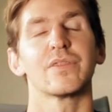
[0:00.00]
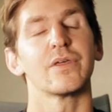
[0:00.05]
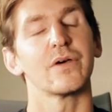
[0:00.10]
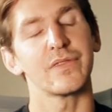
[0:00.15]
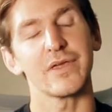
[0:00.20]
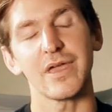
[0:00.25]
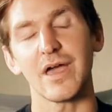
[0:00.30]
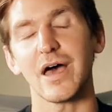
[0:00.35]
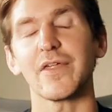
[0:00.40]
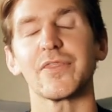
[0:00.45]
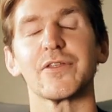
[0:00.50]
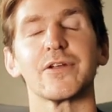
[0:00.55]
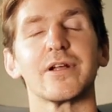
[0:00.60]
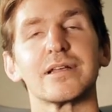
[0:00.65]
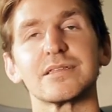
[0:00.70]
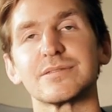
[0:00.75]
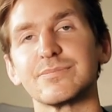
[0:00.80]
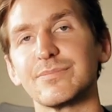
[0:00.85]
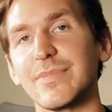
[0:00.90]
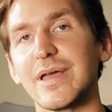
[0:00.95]
though the author
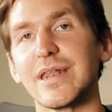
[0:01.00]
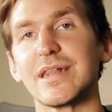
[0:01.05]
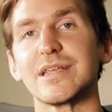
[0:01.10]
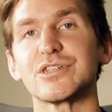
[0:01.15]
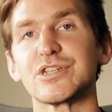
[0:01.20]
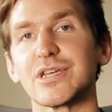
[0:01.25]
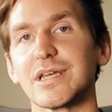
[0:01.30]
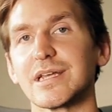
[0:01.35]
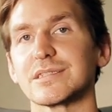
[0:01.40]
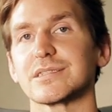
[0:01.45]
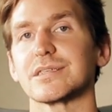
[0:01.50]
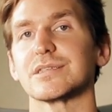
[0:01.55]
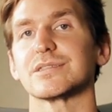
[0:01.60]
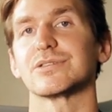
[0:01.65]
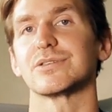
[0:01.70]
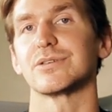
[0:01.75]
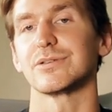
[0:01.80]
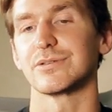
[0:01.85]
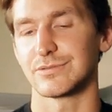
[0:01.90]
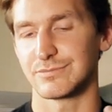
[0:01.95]
has many chances
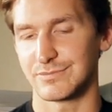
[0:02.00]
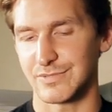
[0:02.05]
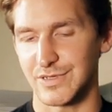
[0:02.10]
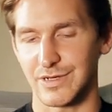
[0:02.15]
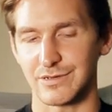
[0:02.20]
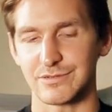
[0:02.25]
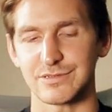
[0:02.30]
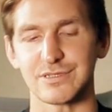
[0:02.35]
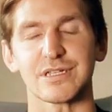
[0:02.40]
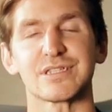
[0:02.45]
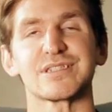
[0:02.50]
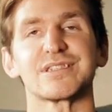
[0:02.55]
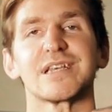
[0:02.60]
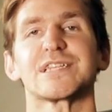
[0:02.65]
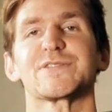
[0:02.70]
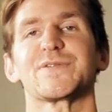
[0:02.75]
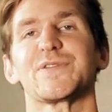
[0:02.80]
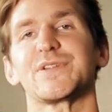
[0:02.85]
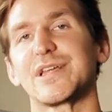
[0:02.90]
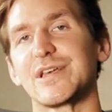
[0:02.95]
to, you know,
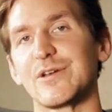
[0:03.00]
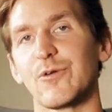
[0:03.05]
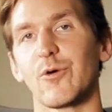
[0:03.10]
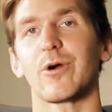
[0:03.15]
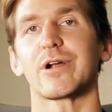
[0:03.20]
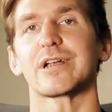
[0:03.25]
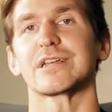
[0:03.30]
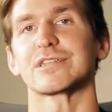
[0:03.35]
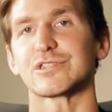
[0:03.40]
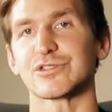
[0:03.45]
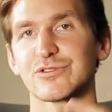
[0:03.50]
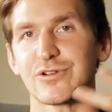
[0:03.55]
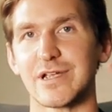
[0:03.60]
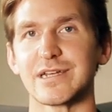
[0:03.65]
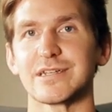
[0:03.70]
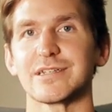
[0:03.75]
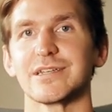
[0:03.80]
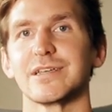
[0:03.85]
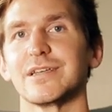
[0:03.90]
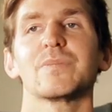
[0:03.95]
successfully
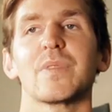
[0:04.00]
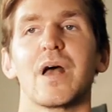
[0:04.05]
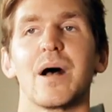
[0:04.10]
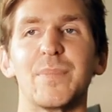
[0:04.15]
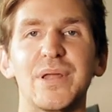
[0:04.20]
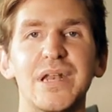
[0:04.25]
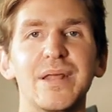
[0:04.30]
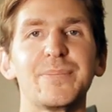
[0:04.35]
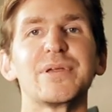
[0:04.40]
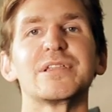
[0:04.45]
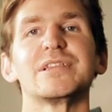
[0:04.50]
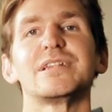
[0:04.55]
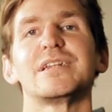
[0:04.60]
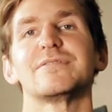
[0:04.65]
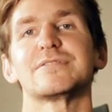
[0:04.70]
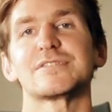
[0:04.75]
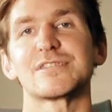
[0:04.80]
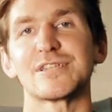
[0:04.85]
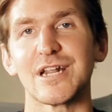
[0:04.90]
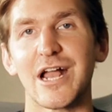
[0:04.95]
orchestrate a
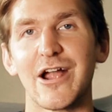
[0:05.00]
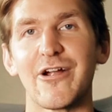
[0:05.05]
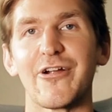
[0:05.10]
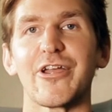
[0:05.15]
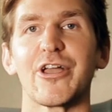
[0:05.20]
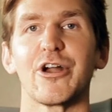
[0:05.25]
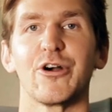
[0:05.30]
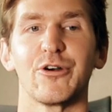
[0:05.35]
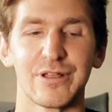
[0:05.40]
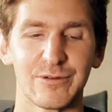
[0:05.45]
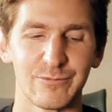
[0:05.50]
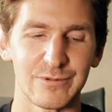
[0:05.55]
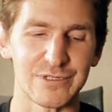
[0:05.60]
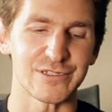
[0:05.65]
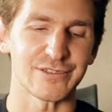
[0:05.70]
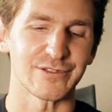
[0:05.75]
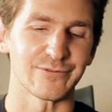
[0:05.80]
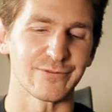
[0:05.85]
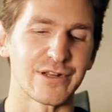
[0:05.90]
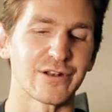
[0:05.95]
manipulative scenario in
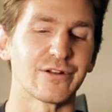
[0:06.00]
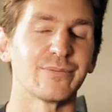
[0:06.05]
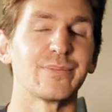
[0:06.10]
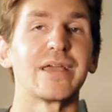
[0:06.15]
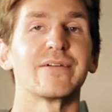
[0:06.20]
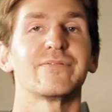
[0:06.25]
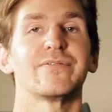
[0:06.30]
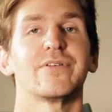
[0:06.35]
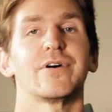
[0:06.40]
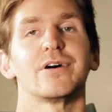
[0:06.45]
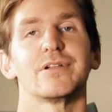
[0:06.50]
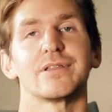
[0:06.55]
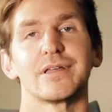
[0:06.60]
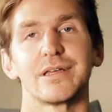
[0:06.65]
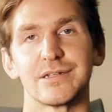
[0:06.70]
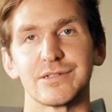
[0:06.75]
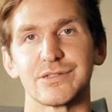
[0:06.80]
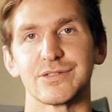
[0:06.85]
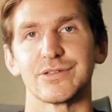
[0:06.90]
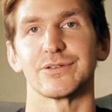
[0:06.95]
which the reader may fall
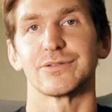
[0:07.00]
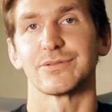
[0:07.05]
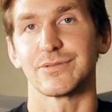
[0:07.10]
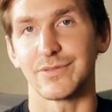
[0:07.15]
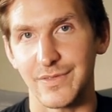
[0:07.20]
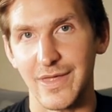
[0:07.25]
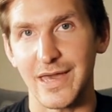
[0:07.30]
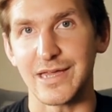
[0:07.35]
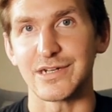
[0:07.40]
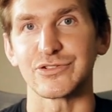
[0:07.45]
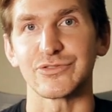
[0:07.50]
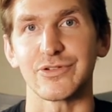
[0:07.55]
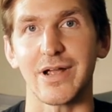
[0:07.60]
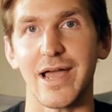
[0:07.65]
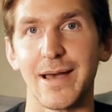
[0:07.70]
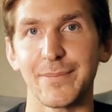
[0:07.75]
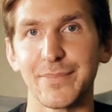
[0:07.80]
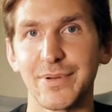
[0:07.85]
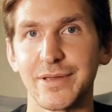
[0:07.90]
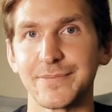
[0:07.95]
into that
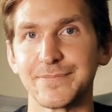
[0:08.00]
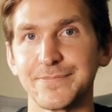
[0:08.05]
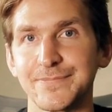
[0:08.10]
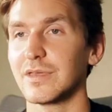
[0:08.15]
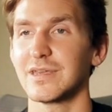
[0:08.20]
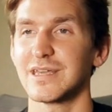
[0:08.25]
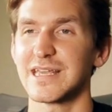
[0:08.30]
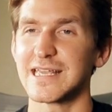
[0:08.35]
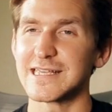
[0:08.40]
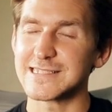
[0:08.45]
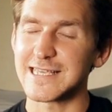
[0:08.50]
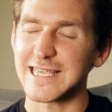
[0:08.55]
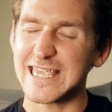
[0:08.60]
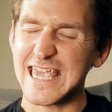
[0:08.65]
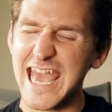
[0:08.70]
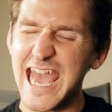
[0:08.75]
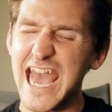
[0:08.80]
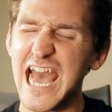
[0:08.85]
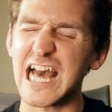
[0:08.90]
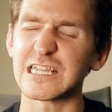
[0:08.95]
trap. He's a
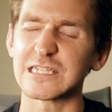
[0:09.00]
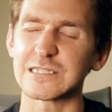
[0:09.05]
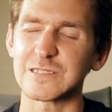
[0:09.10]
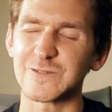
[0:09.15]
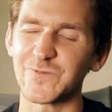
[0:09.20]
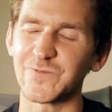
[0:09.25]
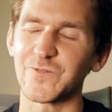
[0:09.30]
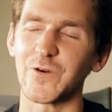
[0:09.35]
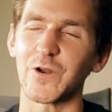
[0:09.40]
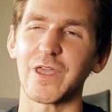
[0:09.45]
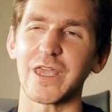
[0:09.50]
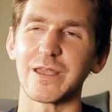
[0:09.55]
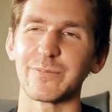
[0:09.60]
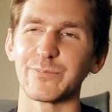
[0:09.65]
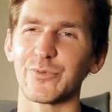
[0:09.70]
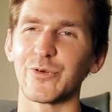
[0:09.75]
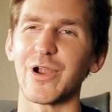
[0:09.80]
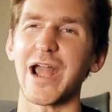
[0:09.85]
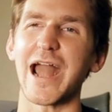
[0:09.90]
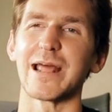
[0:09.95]
callous fucking
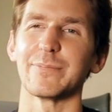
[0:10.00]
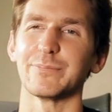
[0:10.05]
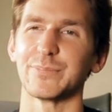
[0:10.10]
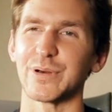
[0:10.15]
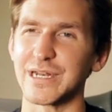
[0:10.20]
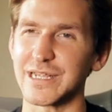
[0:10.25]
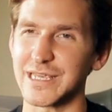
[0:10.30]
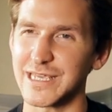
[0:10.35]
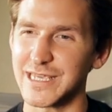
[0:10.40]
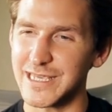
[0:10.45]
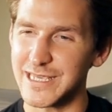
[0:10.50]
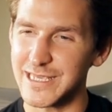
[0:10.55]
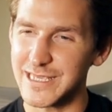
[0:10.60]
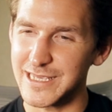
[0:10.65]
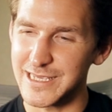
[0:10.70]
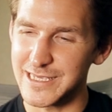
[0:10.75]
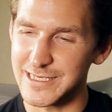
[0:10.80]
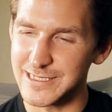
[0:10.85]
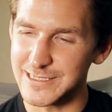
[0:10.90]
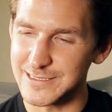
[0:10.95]
brat, but he
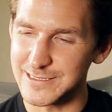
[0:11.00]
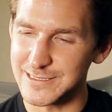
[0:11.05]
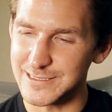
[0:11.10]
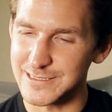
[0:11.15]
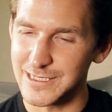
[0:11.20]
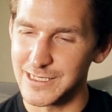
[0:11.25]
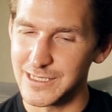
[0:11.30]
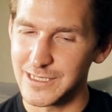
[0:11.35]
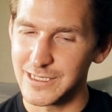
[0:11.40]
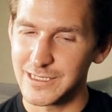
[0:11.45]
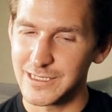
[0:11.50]
is